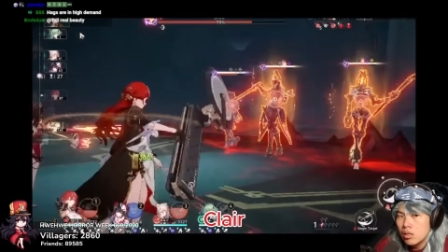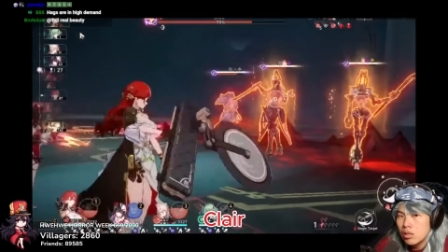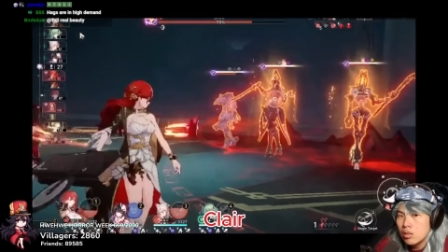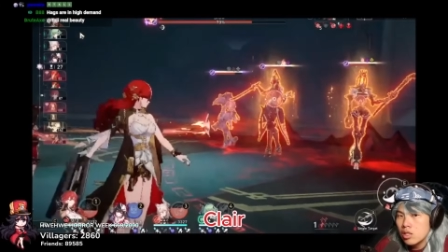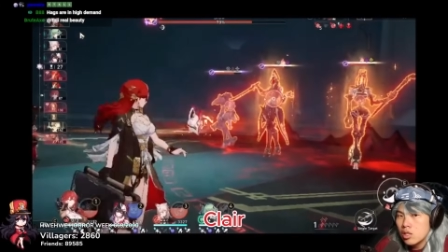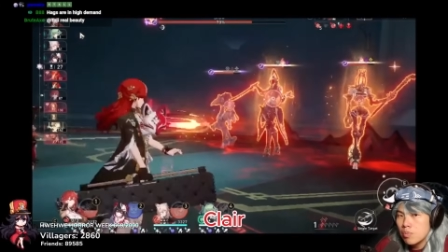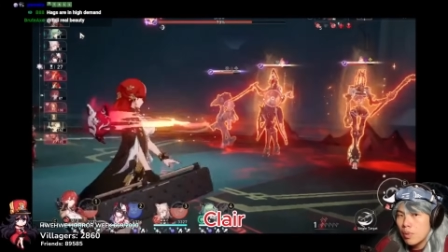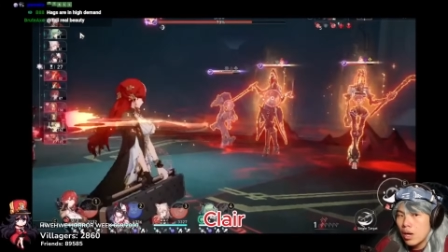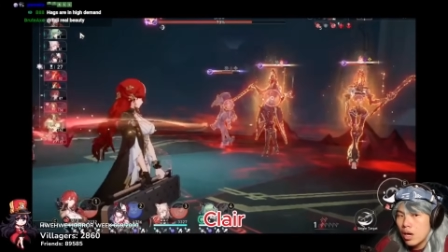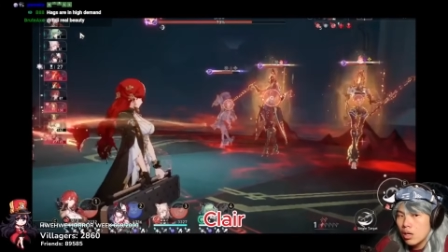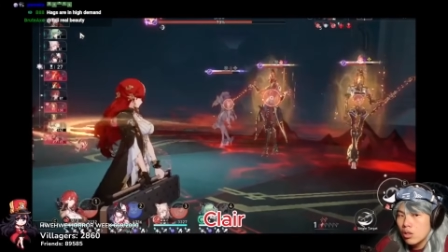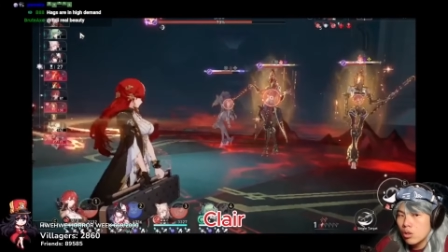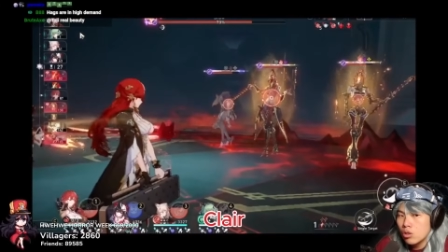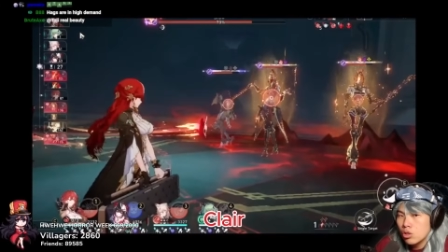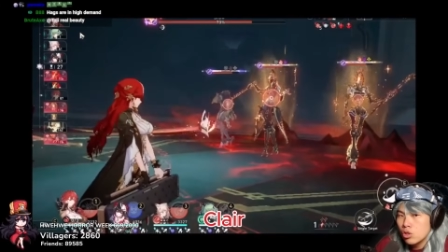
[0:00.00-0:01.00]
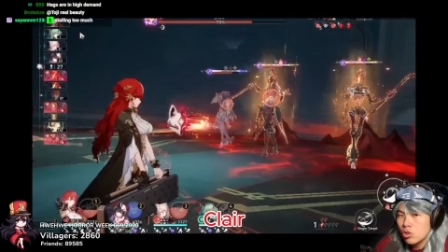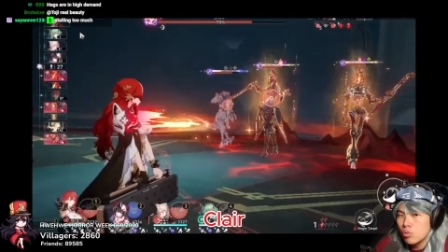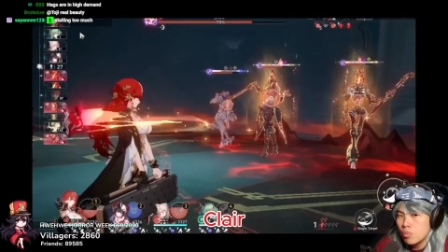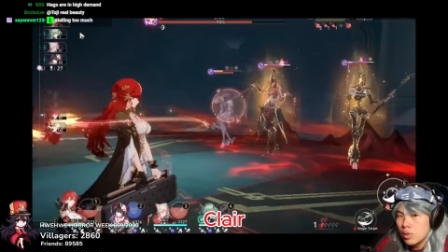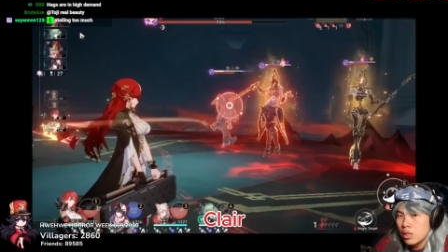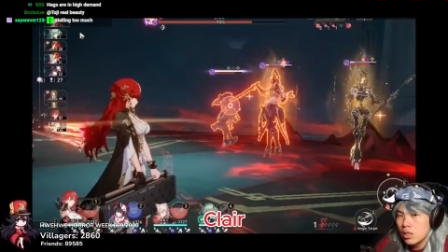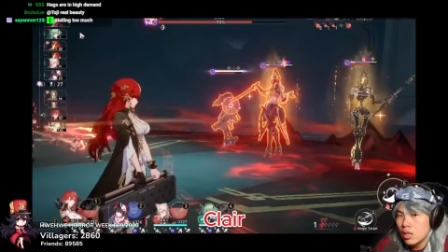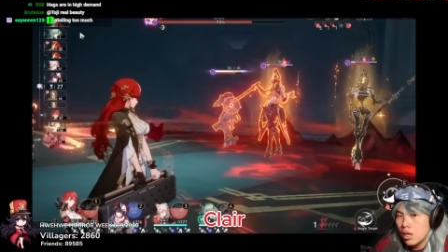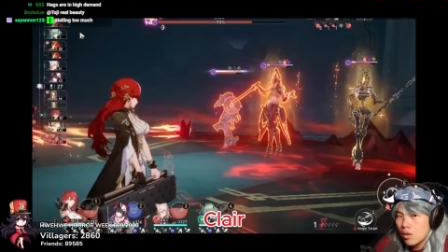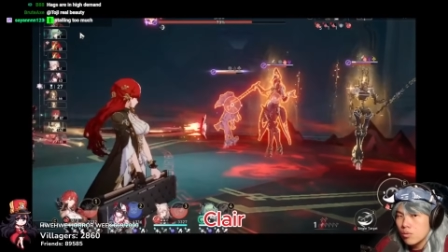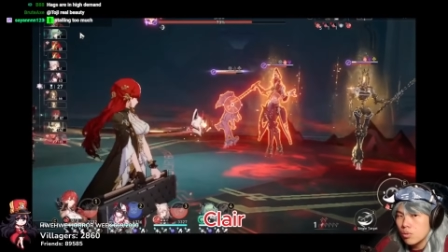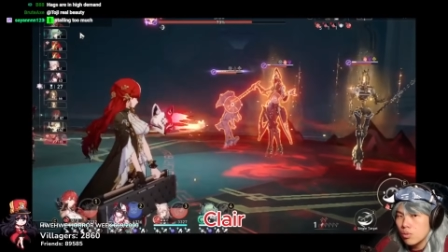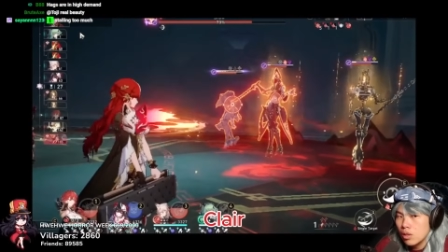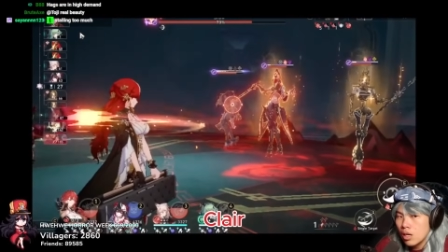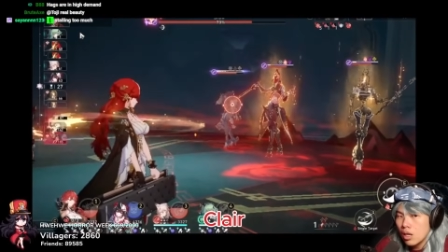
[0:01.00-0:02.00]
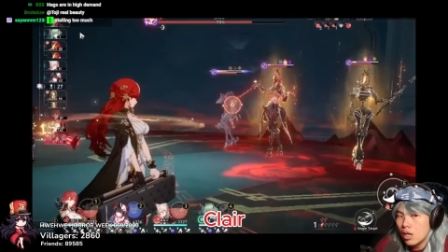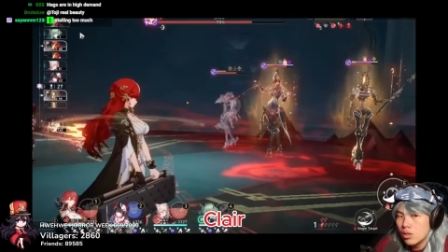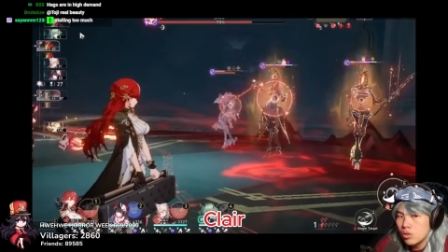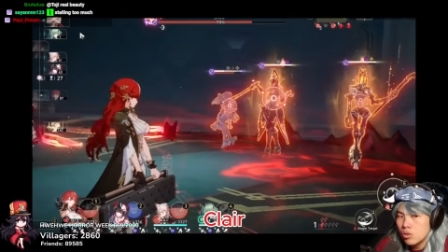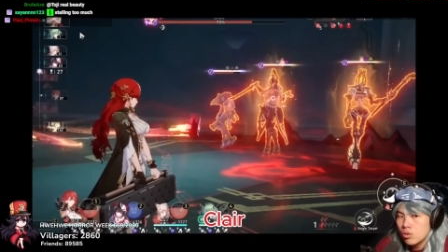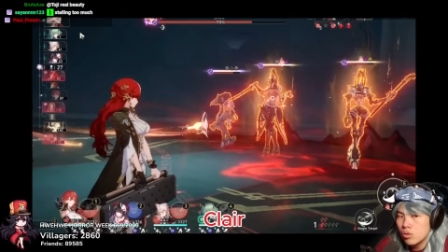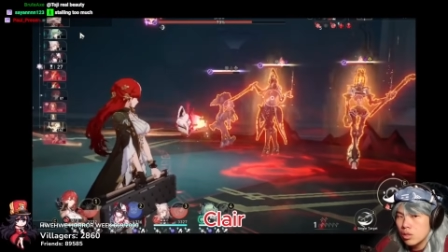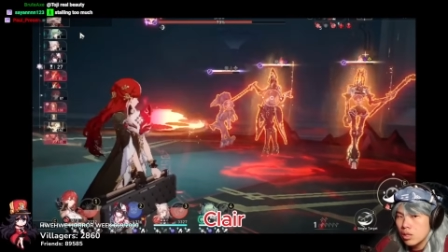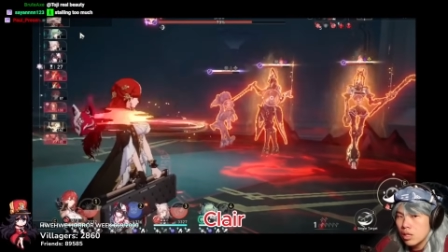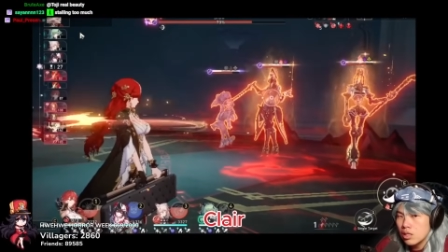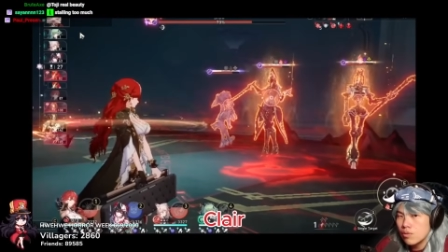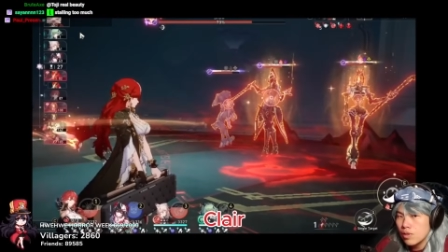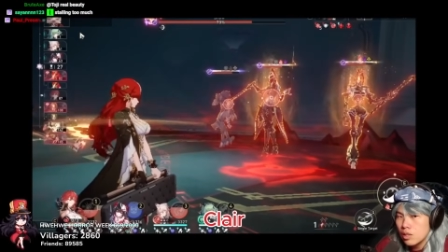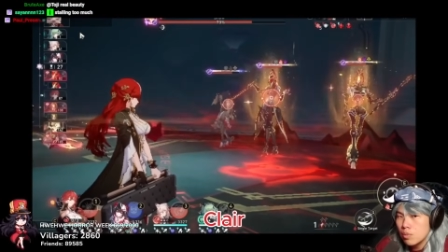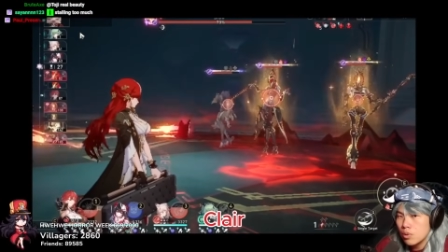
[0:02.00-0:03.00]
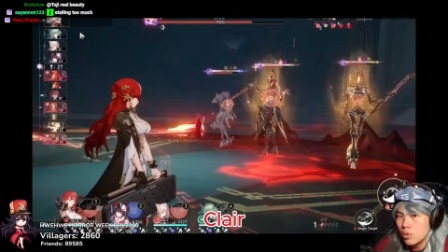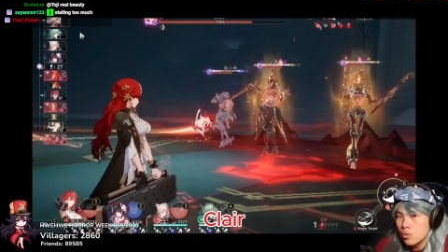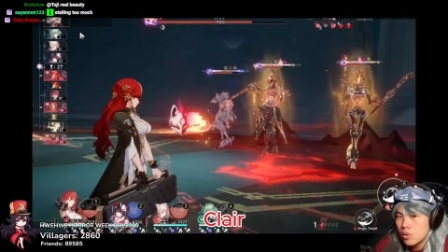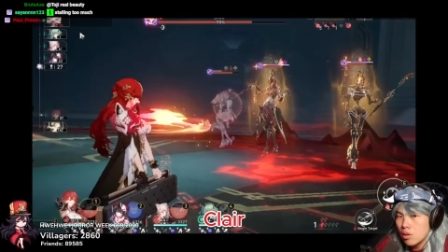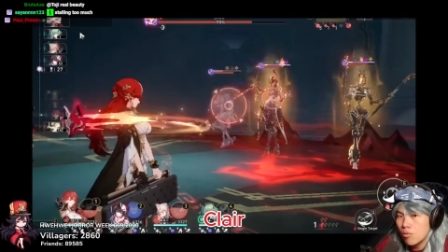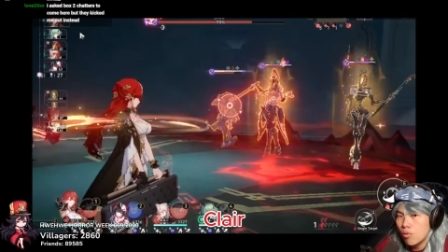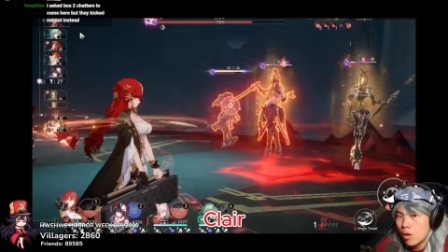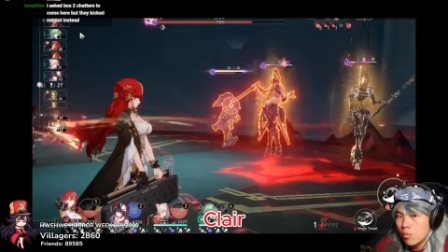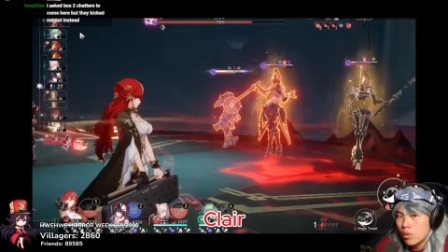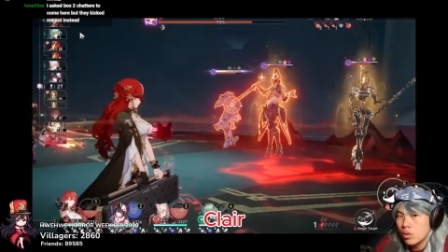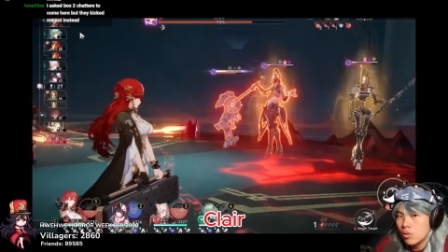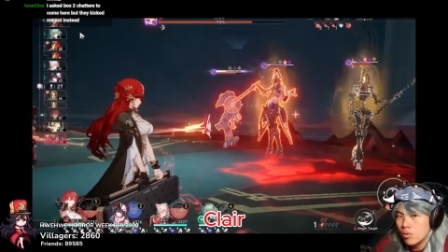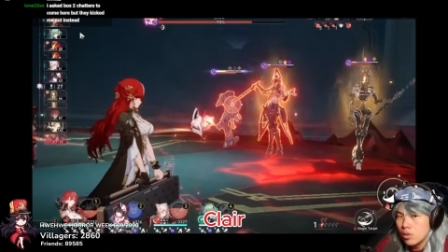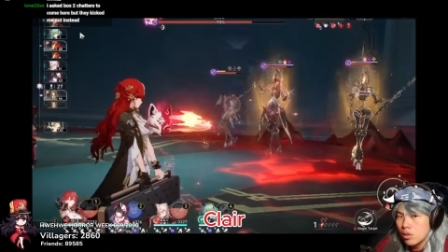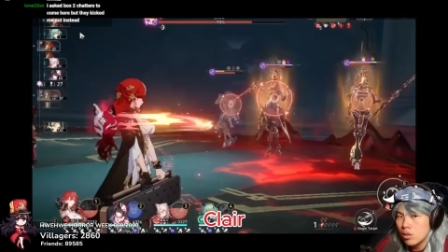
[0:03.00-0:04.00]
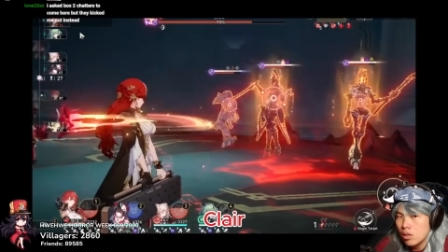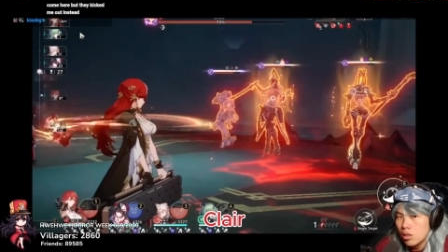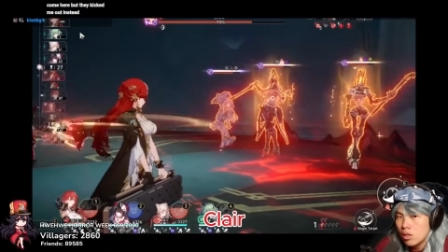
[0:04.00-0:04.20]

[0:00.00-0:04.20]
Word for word: Sparkle should be enough to get us through the next phase because we still have one more turn over here.